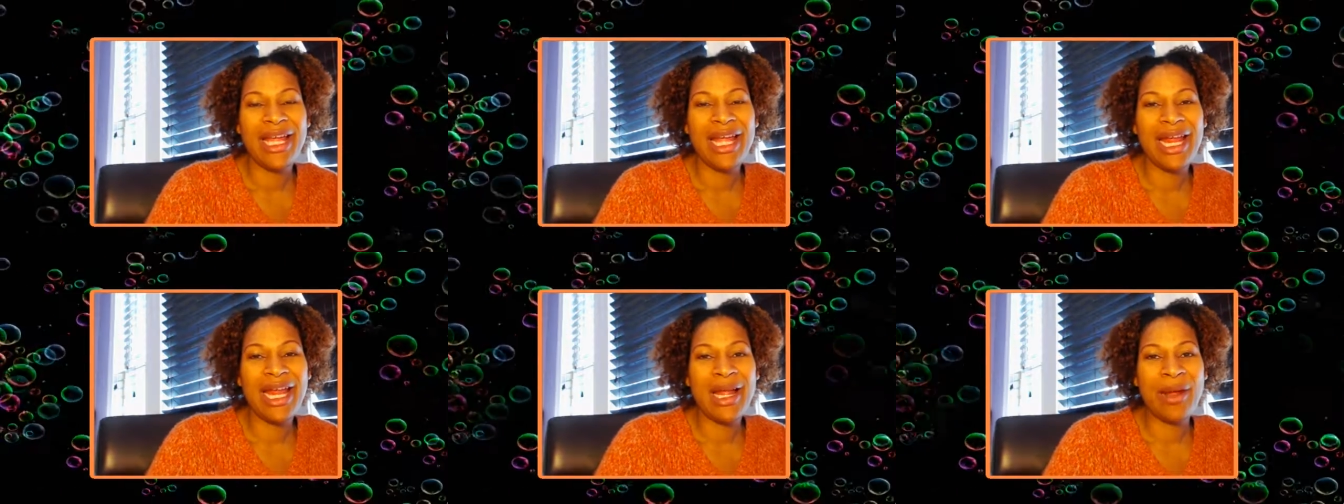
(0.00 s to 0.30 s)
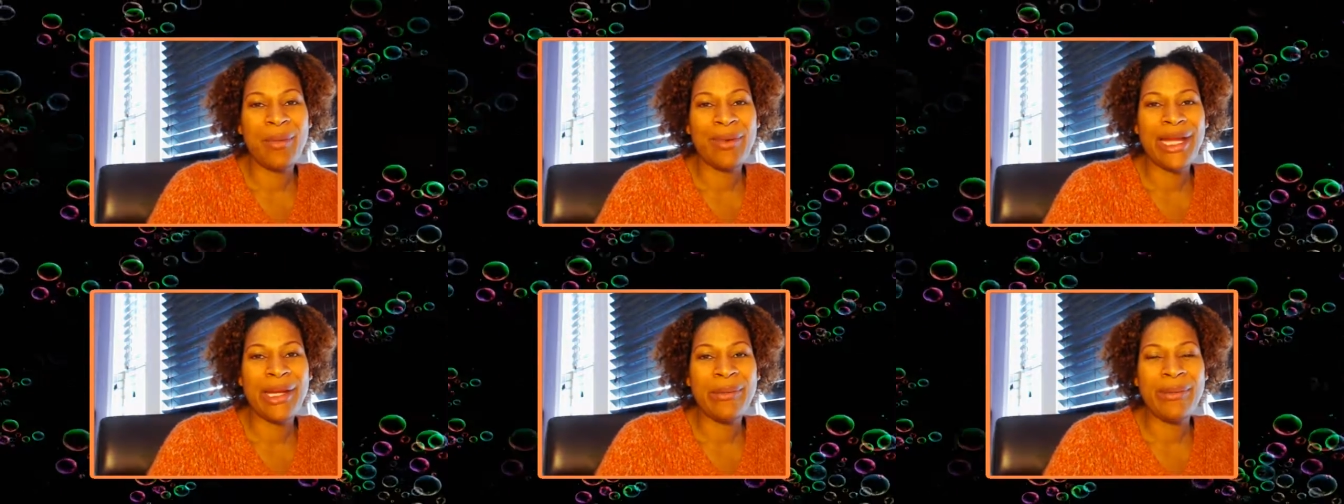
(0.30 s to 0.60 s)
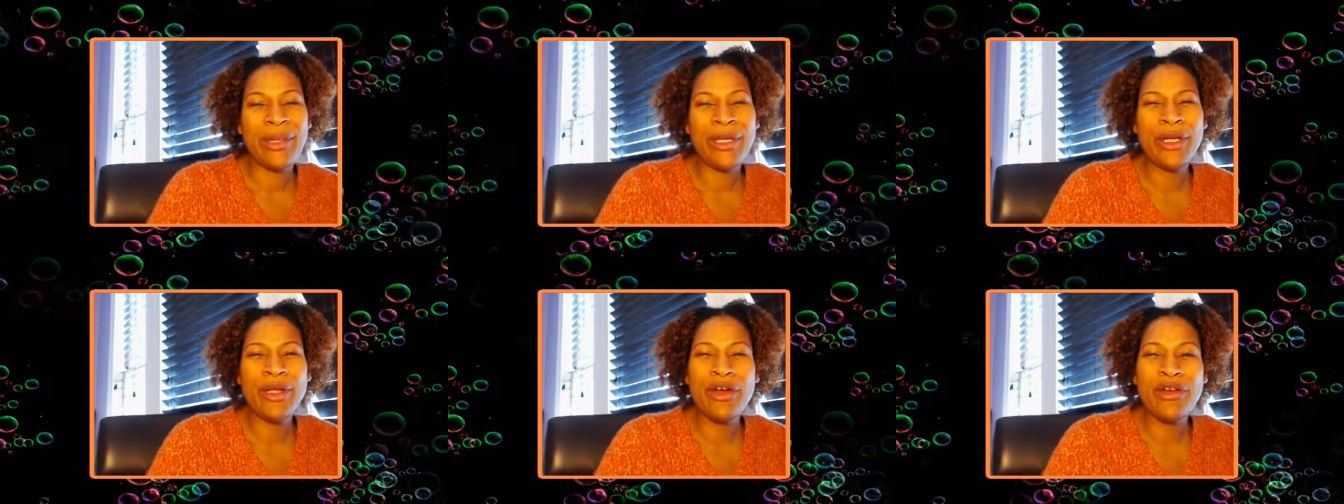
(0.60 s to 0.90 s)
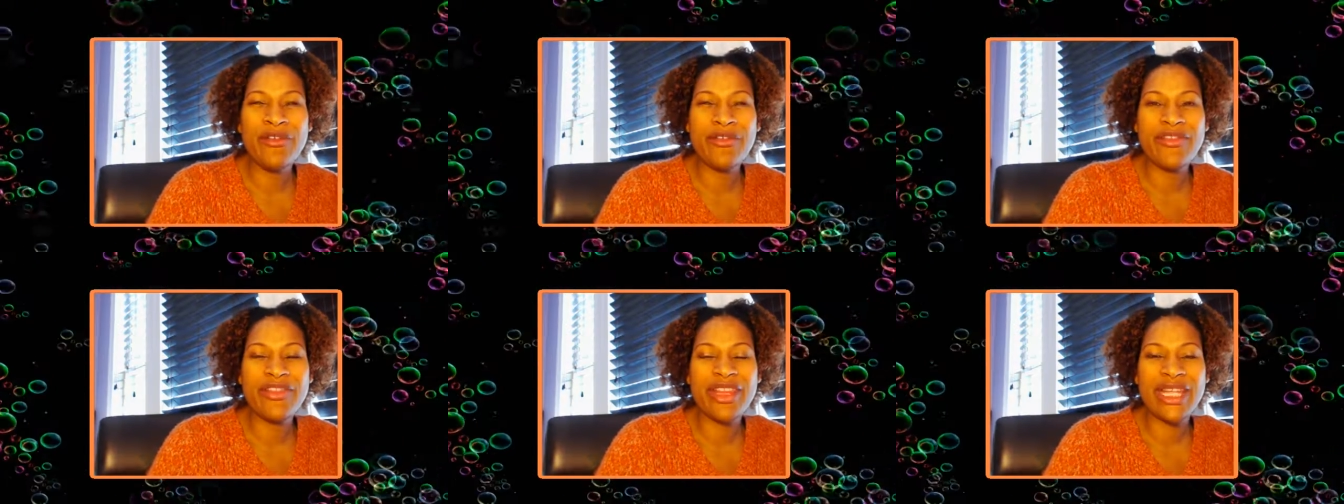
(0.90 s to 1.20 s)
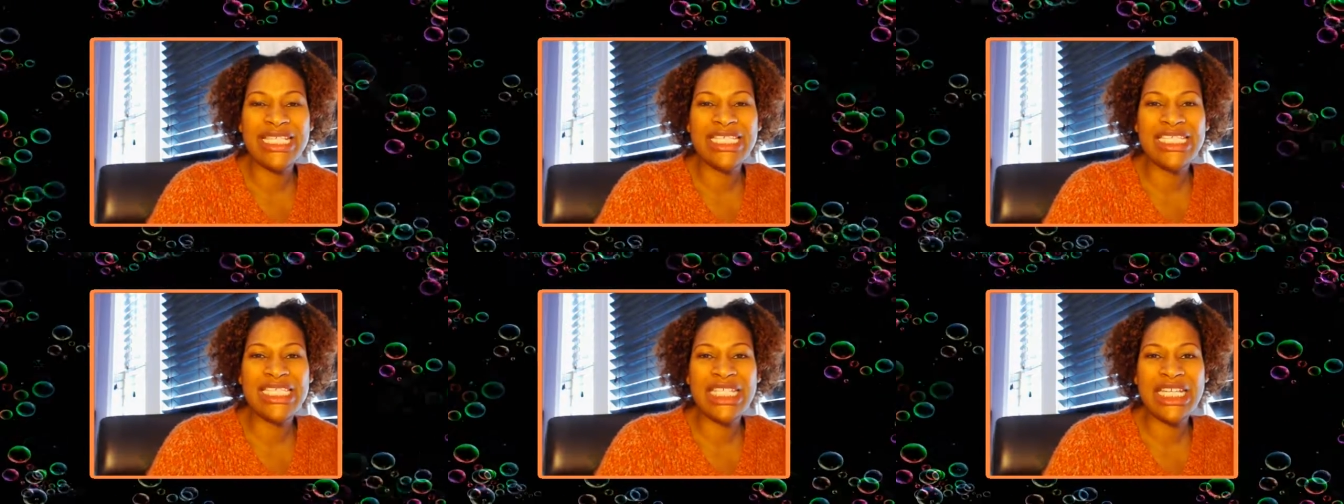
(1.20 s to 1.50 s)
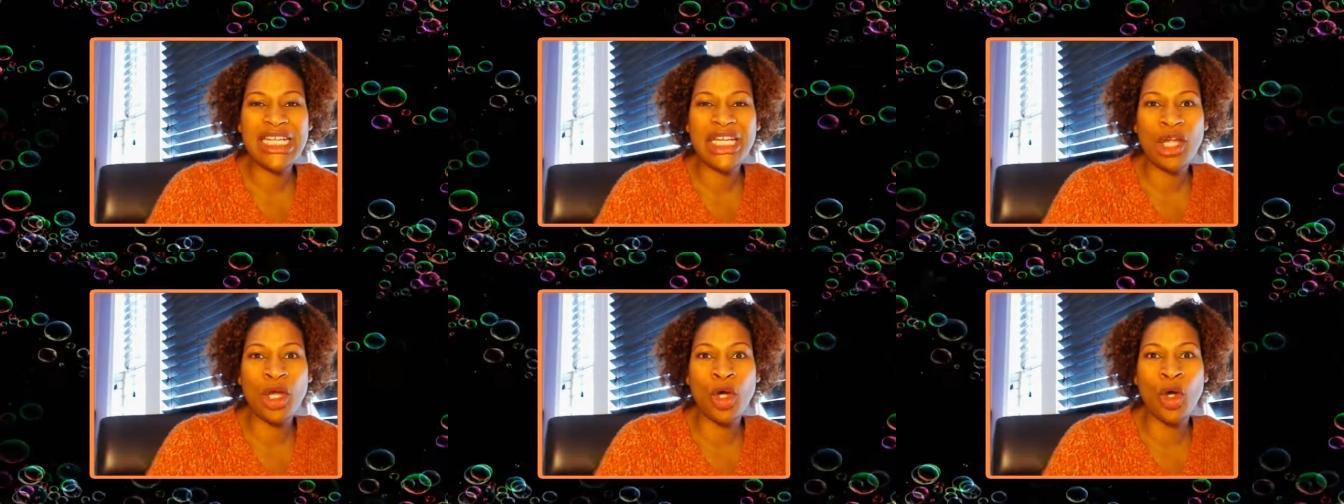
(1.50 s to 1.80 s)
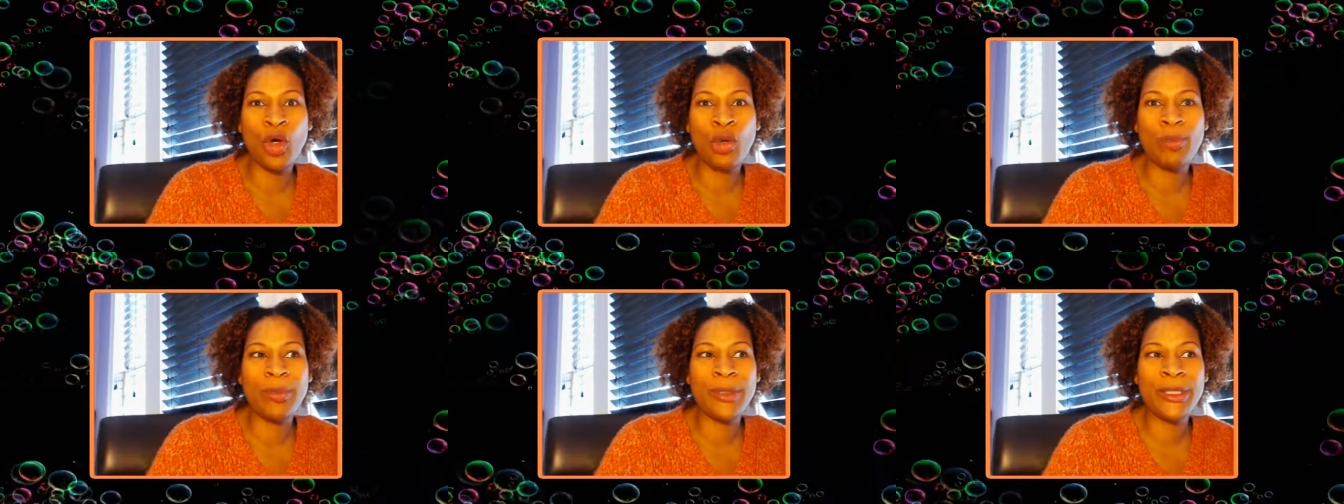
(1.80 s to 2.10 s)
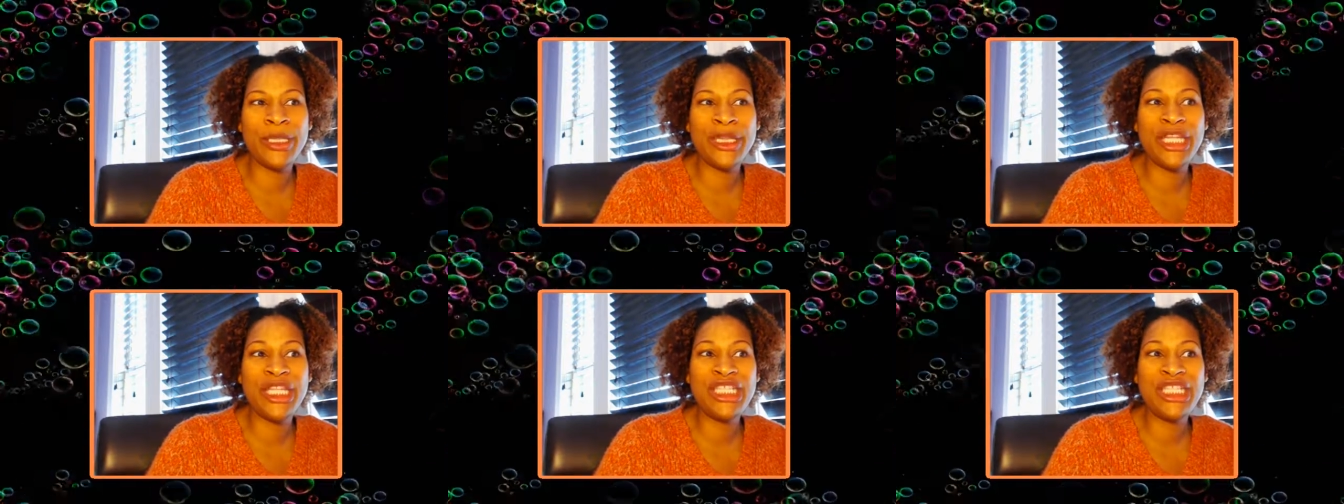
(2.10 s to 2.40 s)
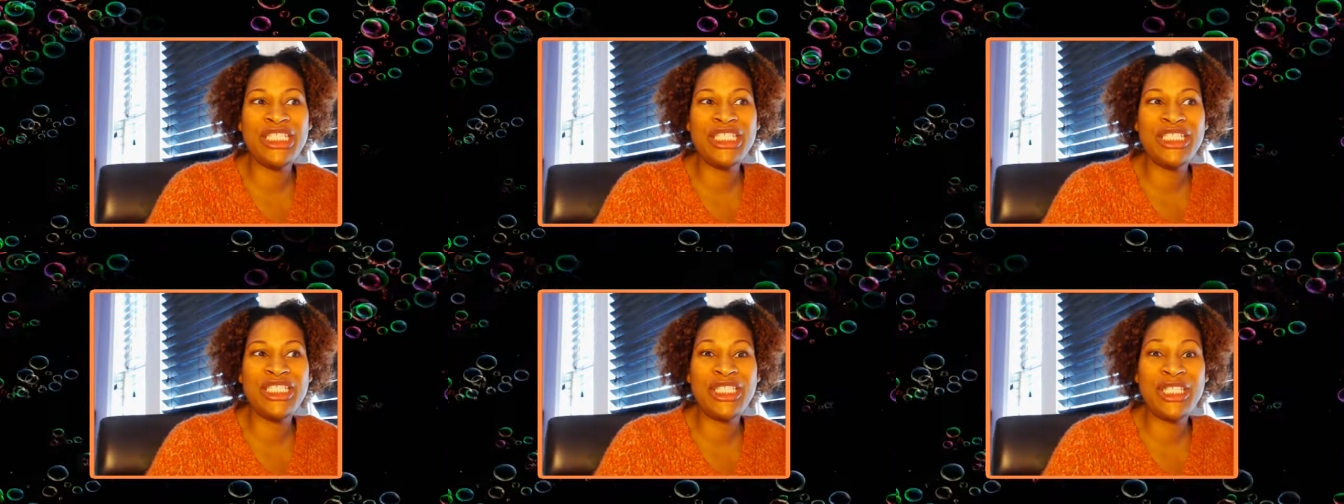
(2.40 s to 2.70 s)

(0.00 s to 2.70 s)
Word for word: And when I went over there, she opened the